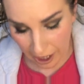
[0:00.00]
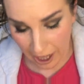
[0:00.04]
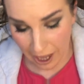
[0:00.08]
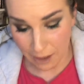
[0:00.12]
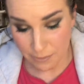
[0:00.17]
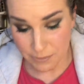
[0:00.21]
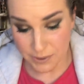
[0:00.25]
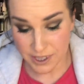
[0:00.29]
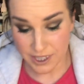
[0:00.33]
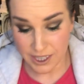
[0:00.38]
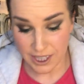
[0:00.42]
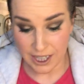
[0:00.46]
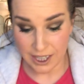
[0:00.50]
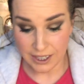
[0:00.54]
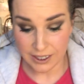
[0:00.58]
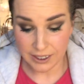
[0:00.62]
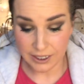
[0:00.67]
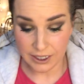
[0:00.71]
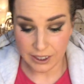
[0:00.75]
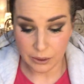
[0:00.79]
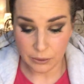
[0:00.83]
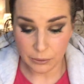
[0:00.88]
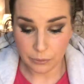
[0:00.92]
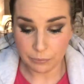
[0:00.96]
I'm sad
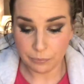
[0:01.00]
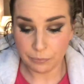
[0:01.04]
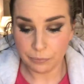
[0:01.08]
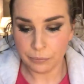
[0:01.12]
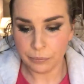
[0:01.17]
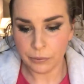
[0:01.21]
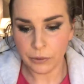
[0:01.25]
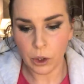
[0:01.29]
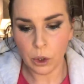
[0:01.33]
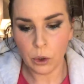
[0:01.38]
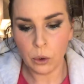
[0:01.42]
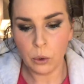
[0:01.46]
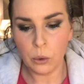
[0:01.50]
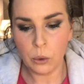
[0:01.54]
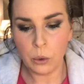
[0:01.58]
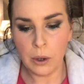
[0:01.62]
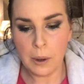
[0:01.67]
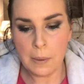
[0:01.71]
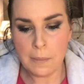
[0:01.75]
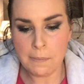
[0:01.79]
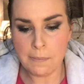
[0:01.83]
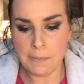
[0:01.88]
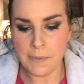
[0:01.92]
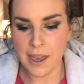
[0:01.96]
now. Oh,
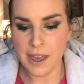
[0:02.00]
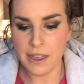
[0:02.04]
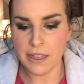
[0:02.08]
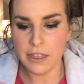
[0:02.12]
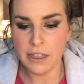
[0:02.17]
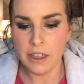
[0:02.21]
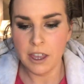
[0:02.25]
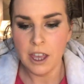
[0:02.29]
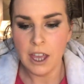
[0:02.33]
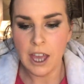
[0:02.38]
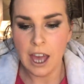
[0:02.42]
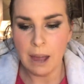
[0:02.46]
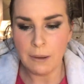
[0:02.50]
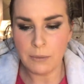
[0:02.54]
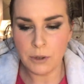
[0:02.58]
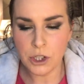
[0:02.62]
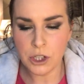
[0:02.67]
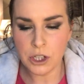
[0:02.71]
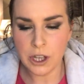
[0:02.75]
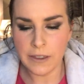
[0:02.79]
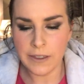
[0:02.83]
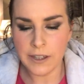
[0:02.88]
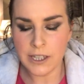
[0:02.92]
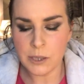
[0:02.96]
myth. I'm
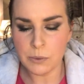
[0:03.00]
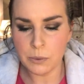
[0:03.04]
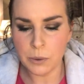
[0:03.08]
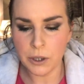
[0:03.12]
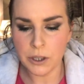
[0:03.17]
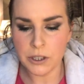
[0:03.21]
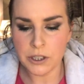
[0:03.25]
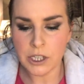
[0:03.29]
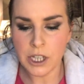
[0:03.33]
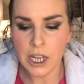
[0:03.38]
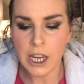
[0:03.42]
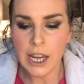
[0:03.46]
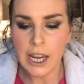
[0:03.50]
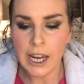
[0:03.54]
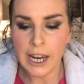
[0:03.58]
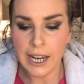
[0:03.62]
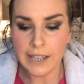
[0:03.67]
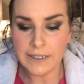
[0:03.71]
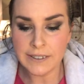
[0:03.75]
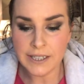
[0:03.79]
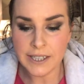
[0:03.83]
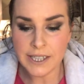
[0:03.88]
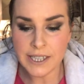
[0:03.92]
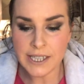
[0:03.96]
sure this was...
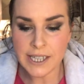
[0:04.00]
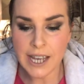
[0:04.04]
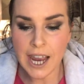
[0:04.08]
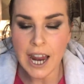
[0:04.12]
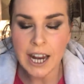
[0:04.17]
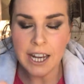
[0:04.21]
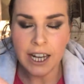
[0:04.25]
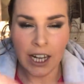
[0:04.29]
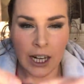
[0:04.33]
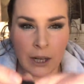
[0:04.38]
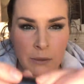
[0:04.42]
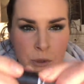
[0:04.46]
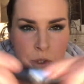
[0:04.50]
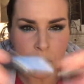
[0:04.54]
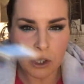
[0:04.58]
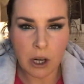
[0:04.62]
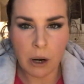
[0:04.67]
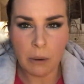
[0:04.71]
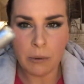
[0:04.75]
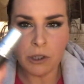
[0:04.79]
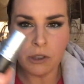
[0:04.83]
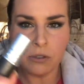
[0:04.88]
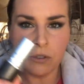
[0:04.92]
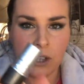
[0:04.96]
It's a satin. I'm sure
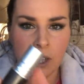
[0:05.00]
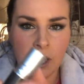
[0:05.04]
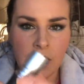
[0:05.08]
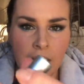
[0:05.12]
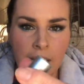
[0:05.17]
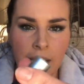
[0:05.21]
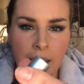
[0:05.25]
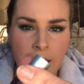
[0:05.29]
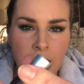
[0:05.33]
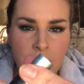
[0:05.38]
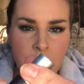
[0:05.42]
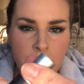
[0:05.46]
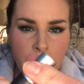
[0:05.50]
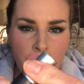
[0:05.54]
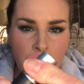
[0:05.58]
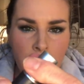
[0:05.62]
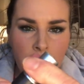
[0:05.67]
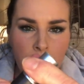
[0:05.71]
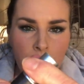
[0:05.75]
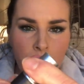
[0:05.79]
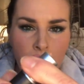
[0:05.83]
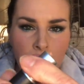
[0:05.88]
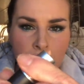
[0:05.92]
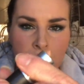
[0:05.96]
it was really light. It's one of
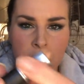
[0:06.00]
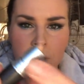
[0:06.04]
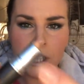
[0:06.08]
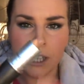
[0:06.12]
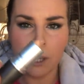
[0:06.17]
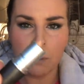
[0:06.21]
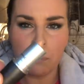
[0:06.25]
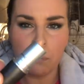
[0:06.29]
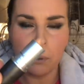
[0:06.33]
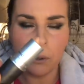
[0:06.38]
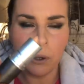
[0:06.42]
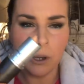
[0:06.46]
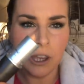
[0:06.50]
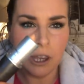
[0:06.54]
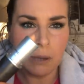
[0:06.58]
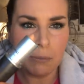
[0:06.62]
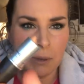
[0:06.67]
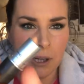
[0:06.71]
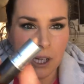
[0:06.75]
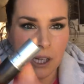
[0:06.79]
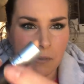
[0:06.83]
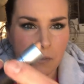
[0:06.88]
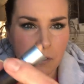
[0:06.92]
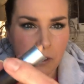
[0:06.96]
the ones that you put in the
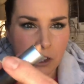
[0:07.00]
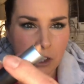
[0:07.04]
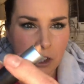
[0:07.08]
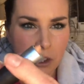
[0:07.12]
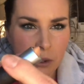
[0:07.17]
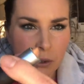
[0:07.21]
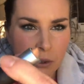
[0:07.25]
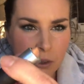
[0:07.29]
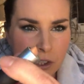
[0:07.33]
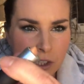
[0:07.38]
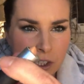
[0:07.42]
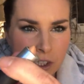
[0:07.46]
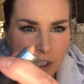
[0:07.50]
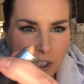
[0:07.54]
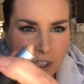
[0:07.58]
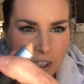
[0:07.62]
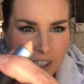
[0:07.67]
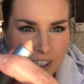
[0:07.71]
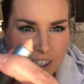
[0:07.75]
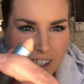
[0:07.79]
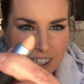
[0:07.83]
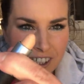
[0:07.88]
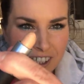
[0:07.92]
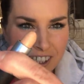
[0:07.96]
middle of a nude.
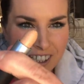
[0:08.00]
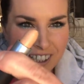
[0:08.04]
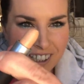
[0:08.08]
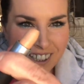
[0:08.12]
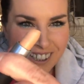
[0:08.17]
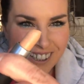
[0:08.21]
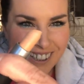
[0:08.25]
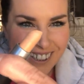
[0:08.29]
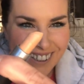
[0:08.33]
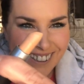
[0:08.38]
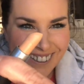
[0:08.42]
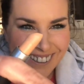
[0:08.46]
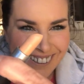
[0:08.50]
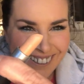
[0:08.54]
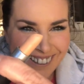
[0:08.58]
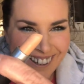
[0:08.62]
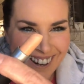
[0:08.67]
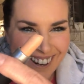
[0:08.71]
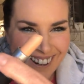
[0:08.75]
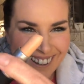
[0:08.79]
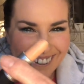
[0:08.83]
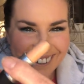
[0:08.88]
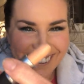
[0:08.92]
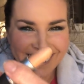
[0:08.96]

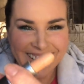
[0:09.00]
Yeah.